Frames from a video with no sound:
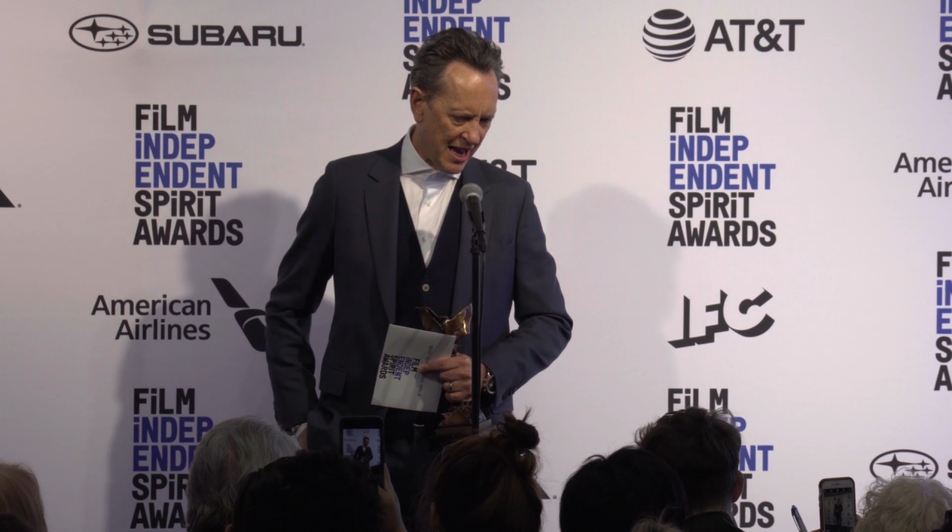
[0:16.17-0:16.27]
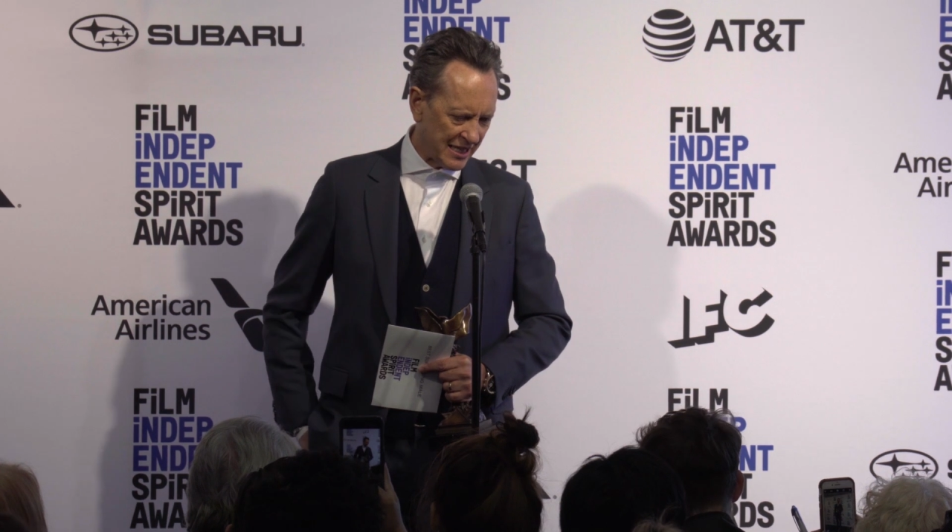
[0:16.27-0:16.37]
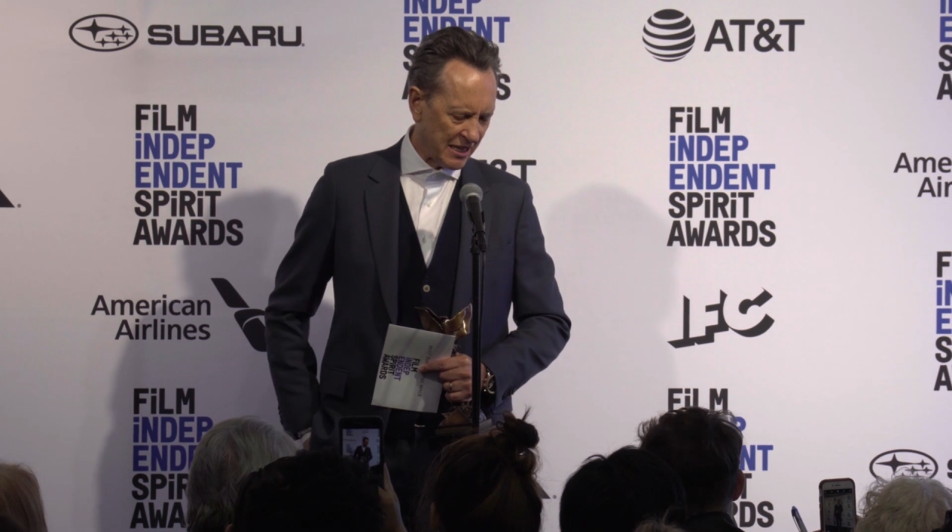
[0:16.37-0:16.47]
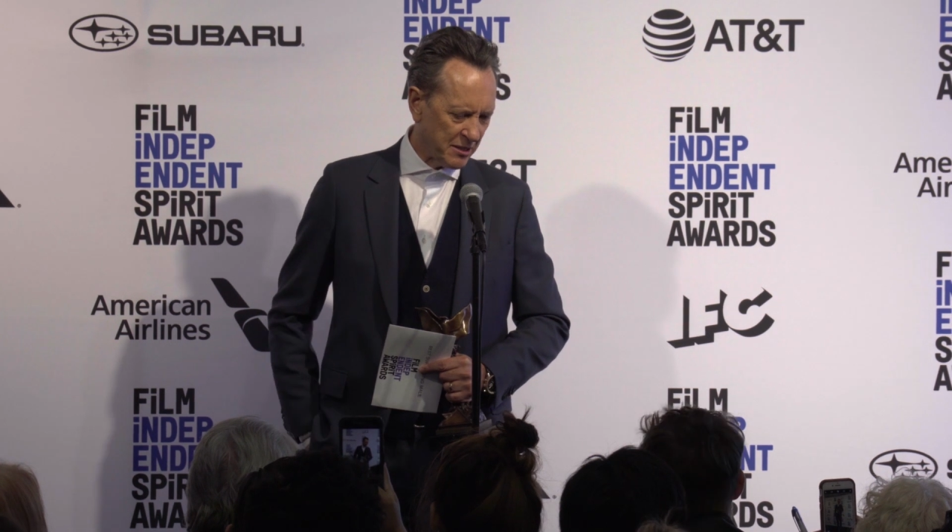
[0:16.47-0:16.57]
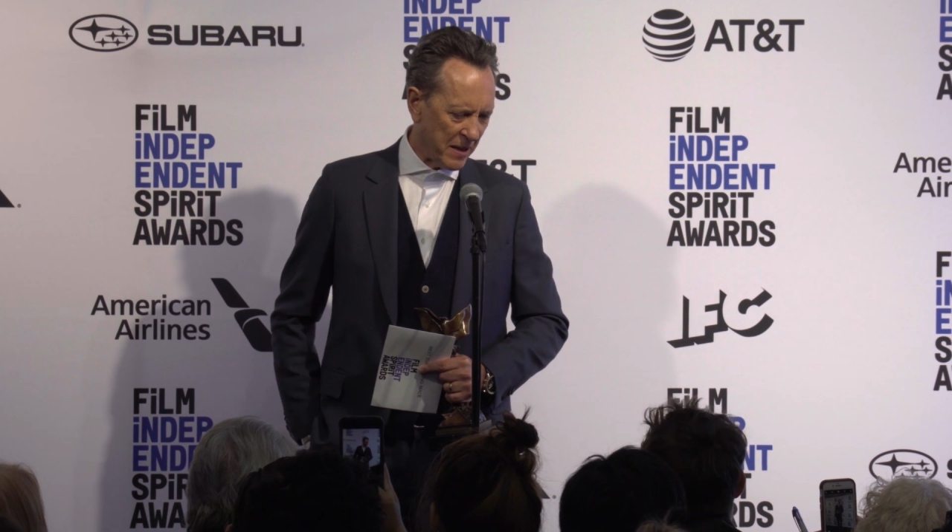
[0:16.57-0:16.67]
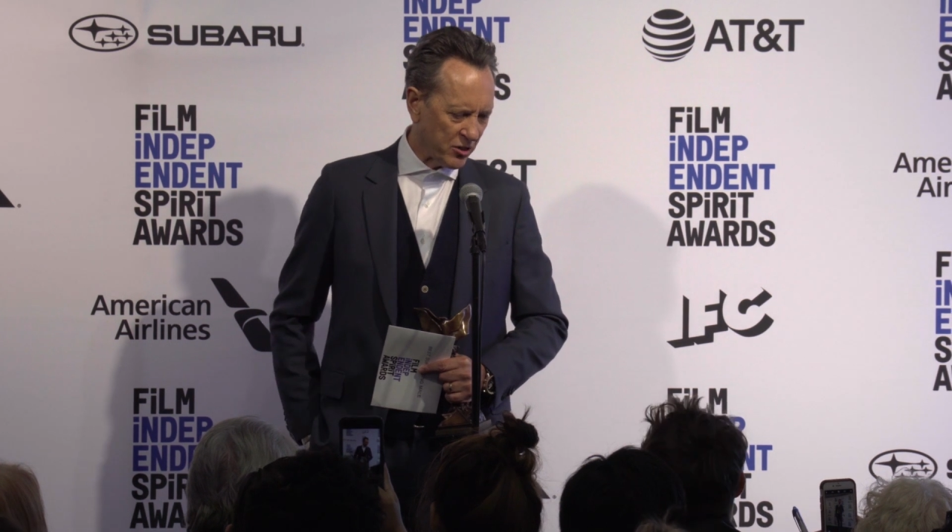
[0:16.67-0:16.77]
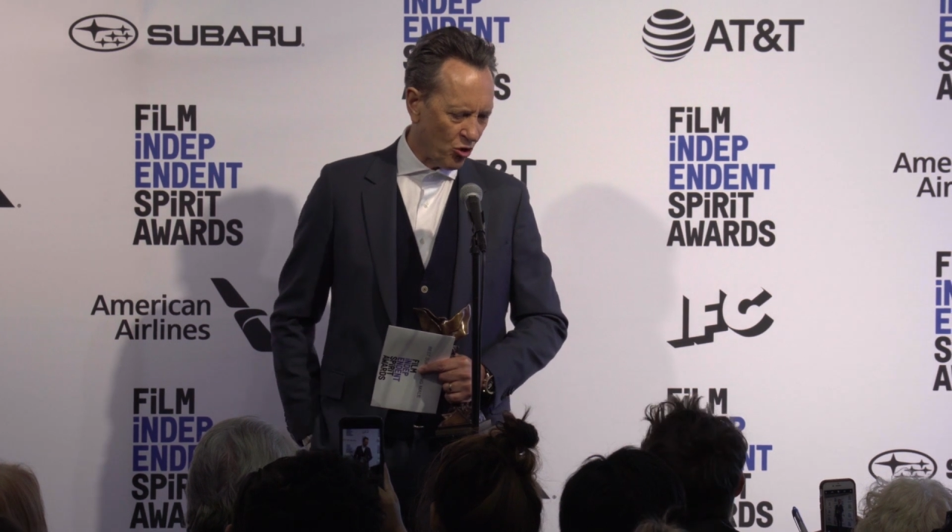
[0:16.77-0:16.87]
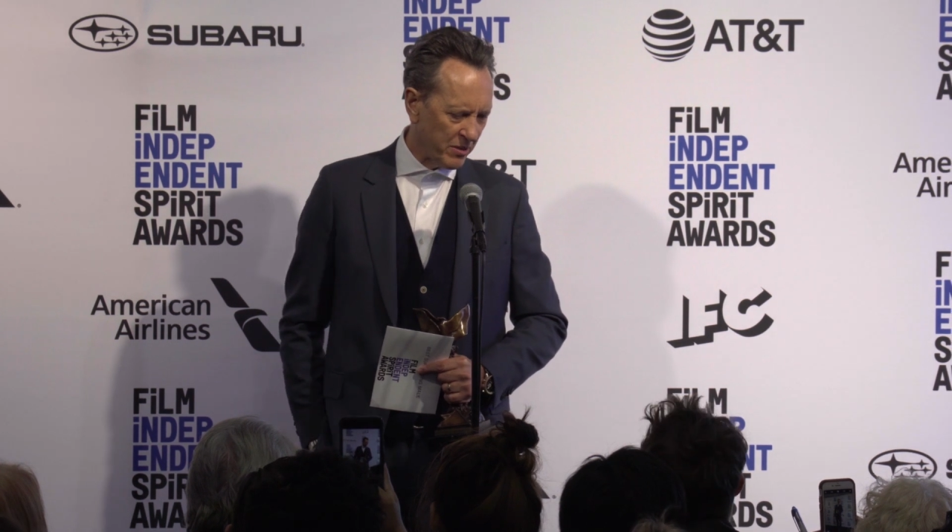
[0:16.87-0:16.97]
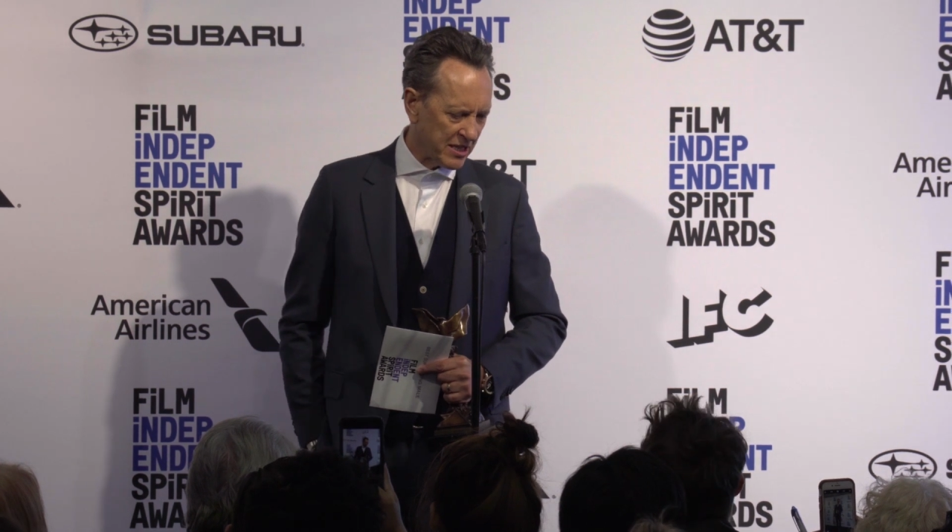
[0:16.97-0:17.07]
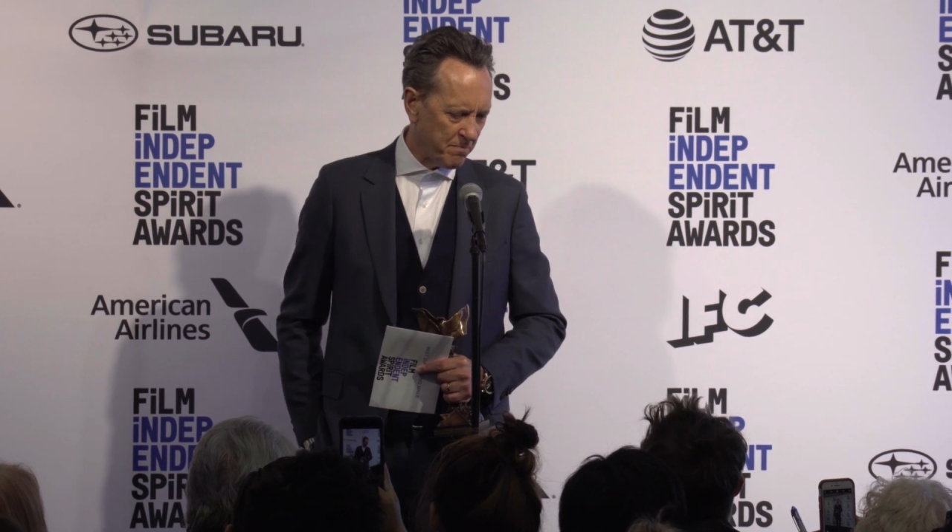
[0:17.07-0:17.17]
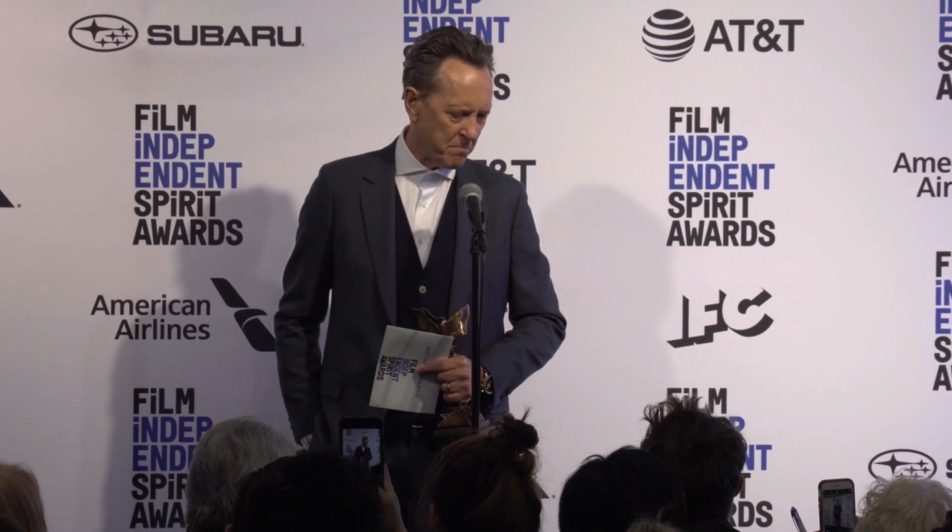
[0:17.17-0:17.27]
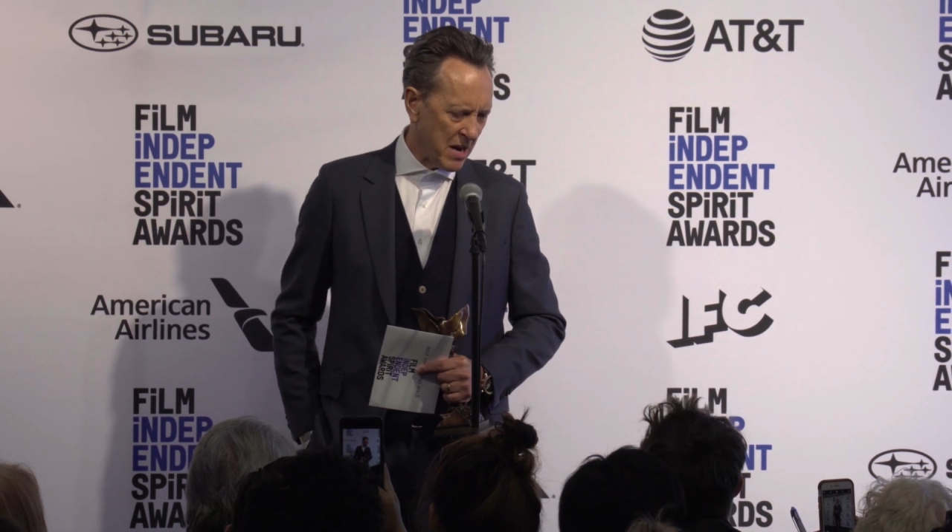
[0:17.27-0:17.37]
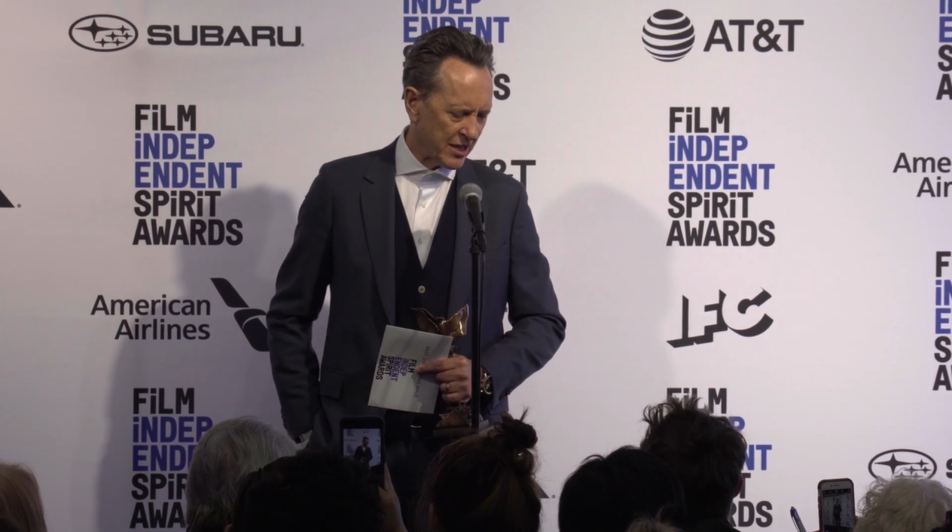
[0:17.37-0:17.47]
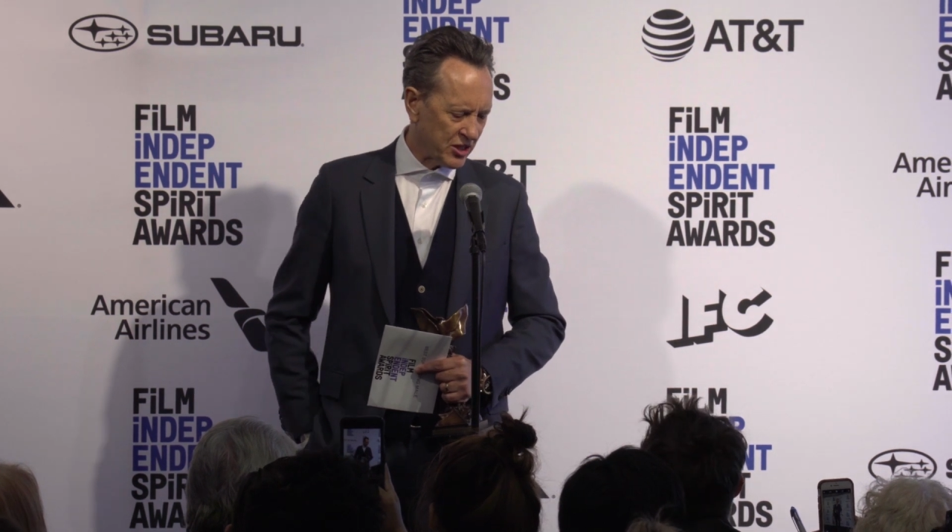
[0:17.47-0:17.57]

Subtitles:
as I spent almost my